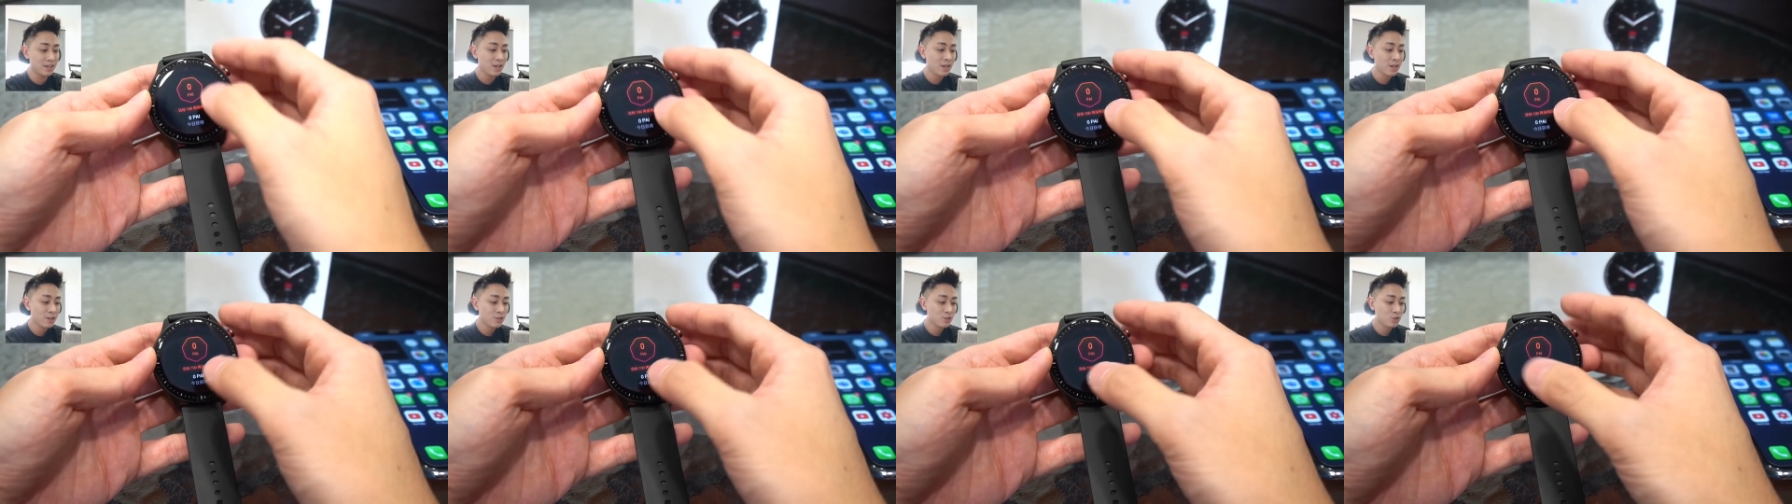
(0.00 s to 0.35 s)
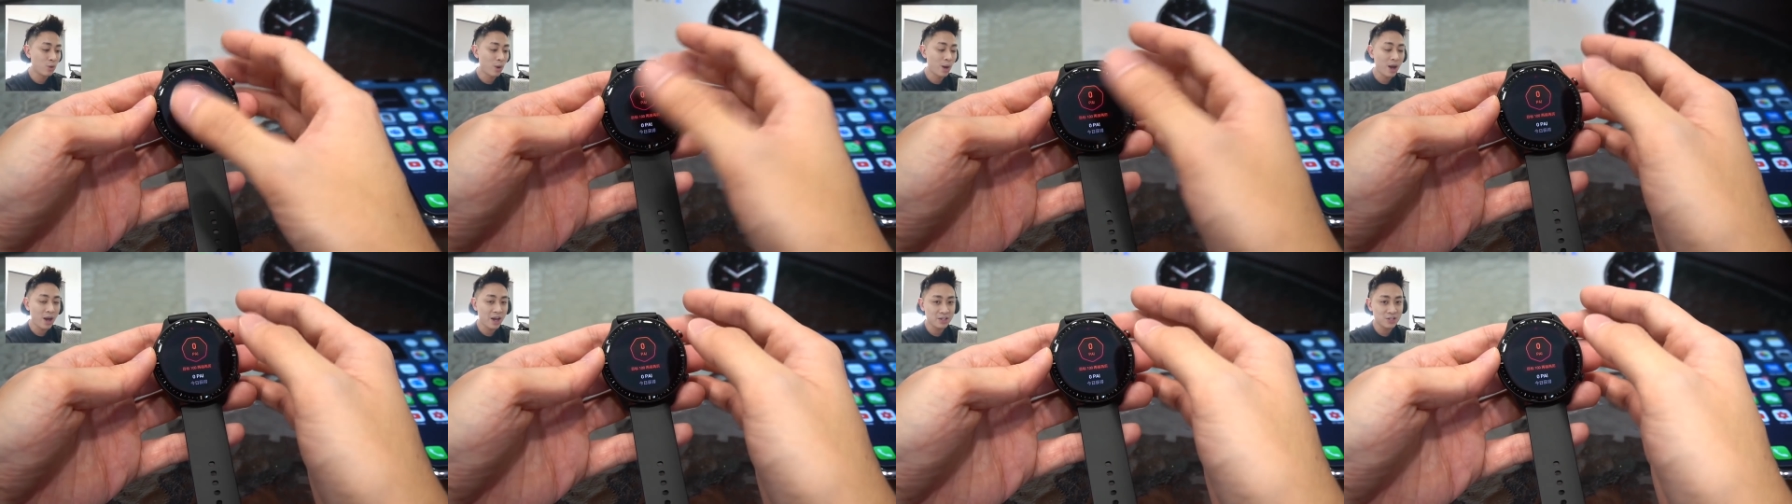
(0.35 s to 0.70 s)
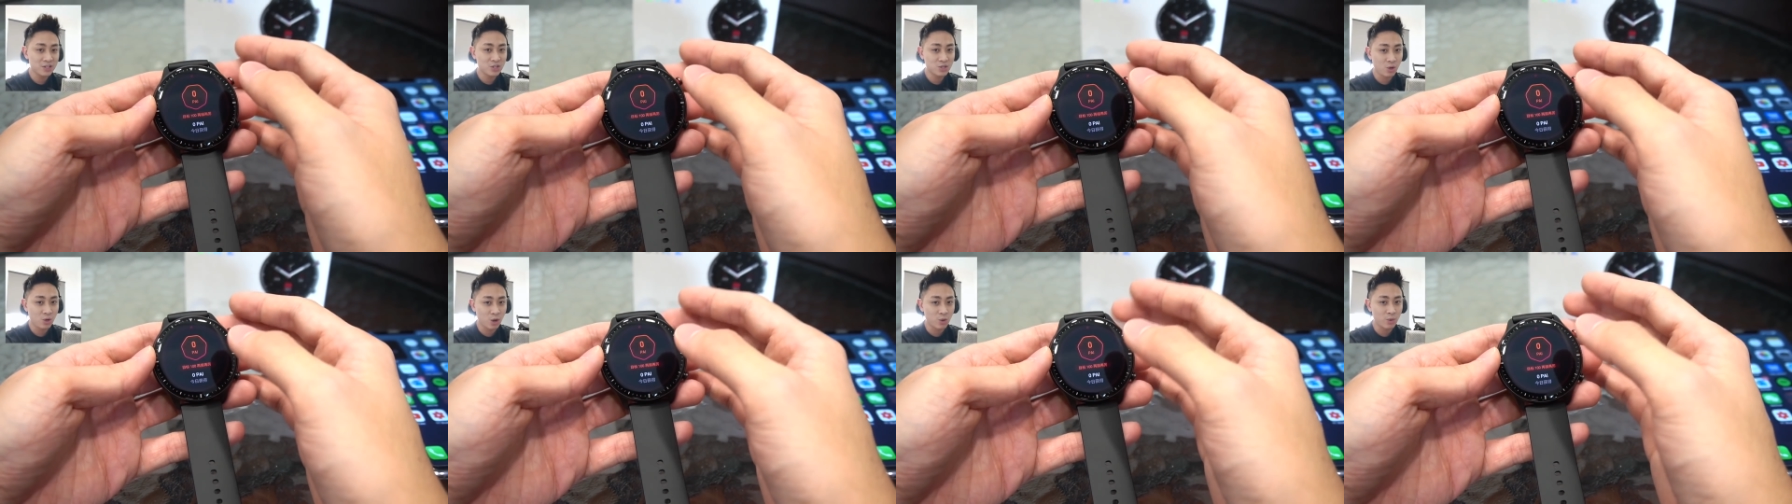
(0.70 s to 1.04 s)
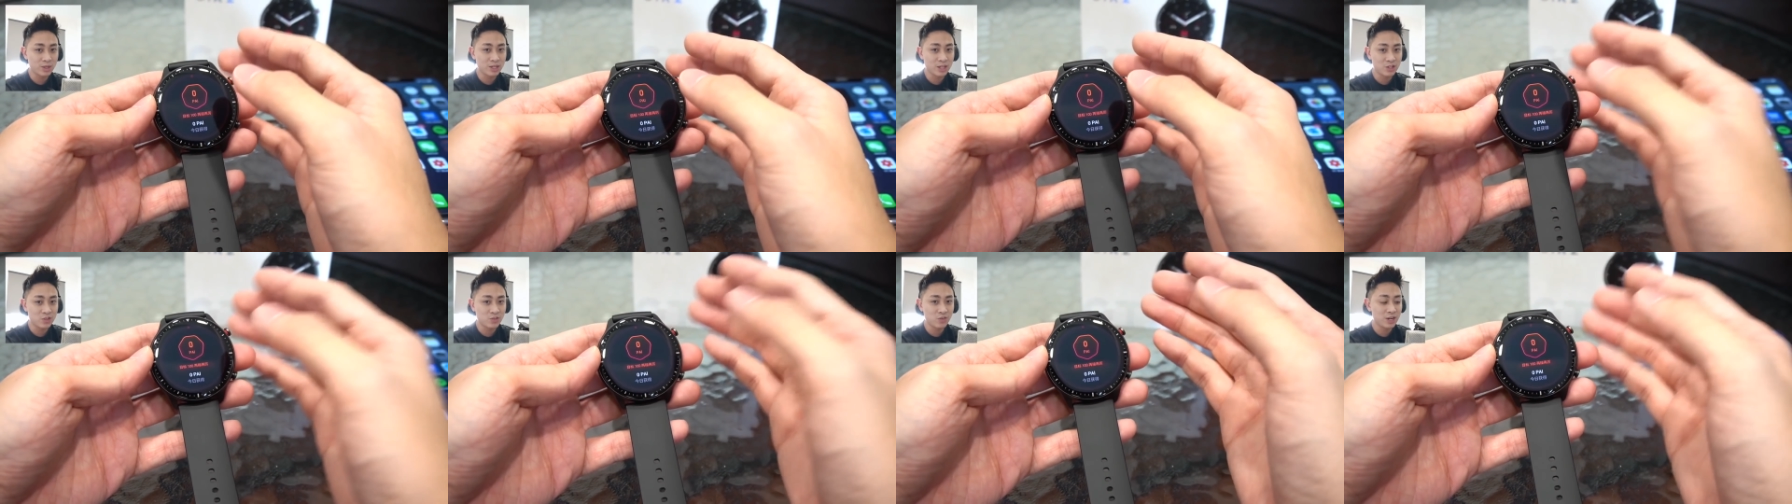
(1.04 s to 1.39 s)
So a higher score will
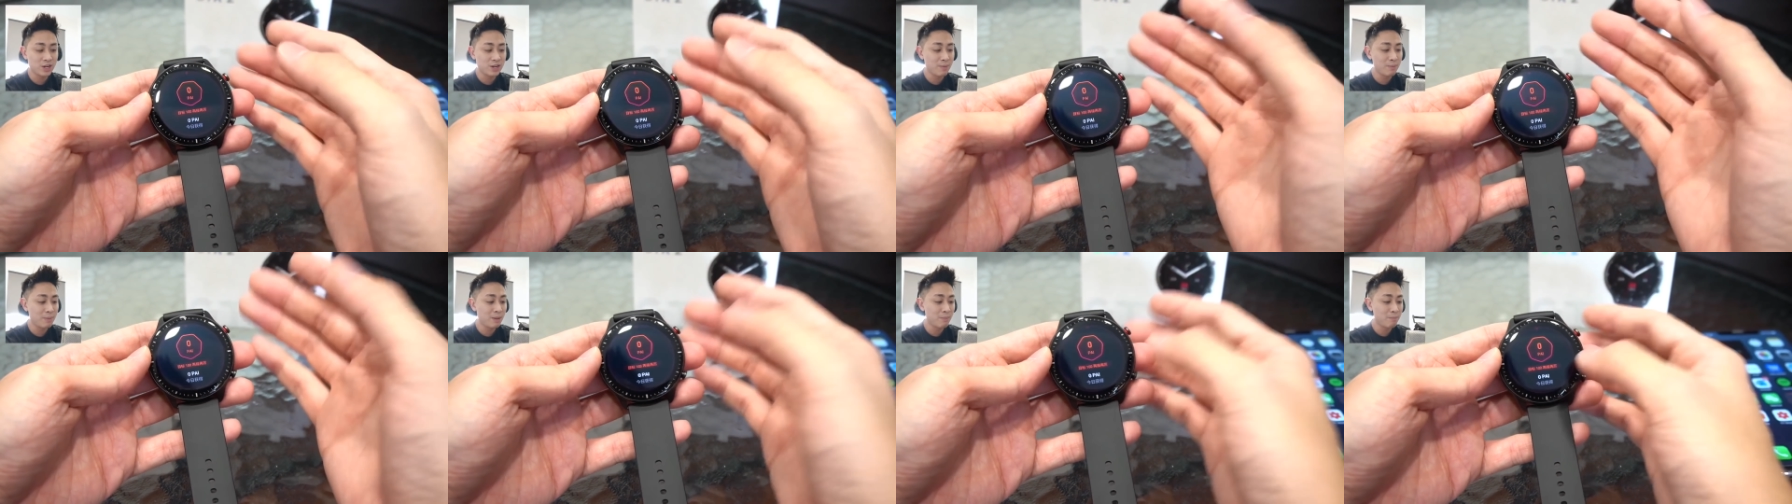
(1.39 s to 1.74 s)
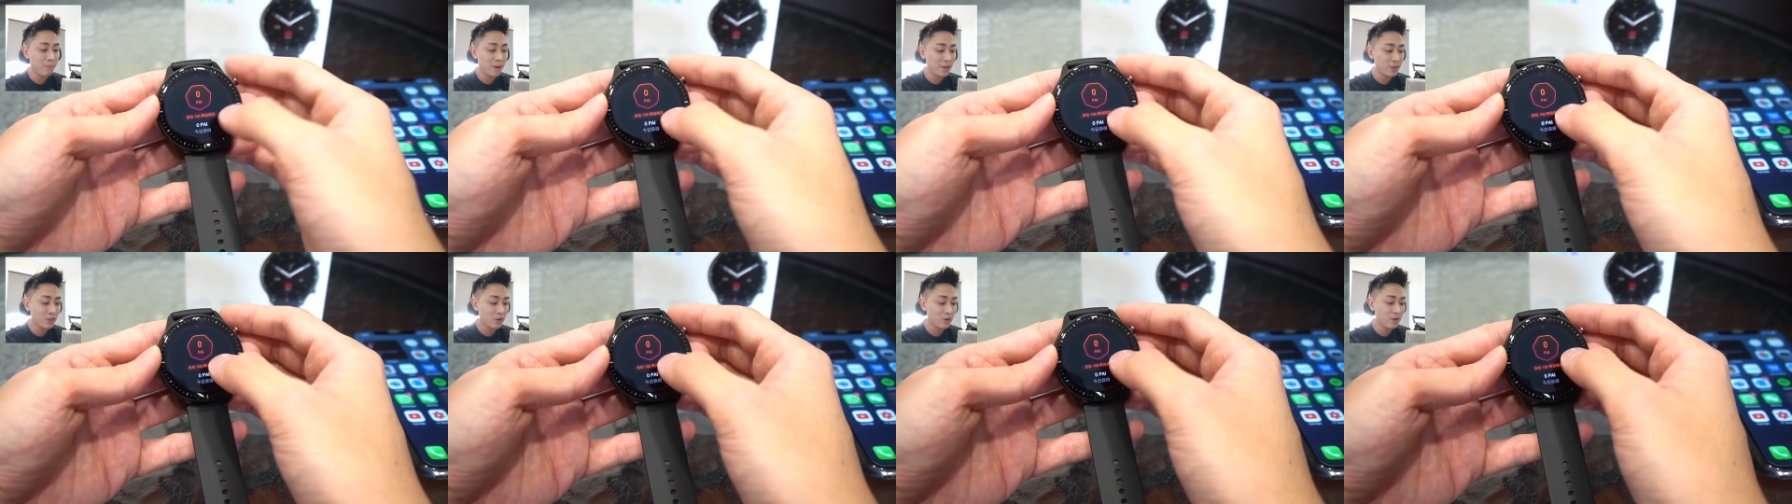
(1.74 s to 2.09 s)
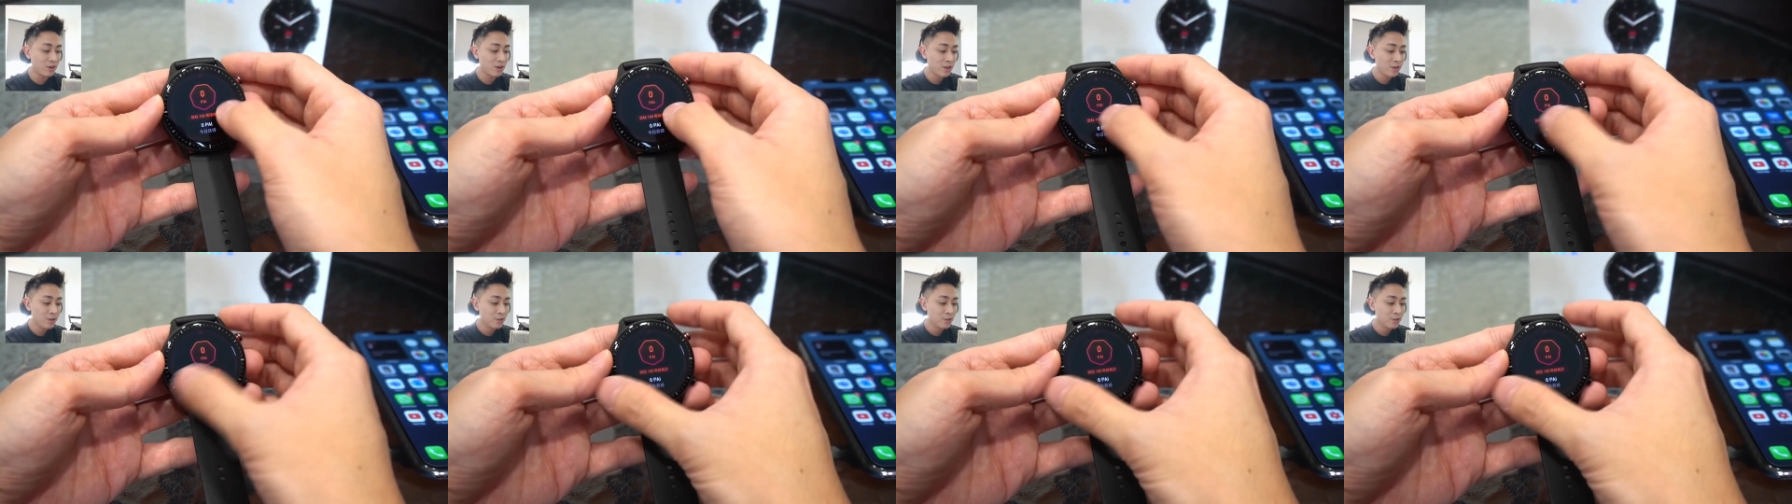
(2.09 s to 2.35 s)
naturally be better.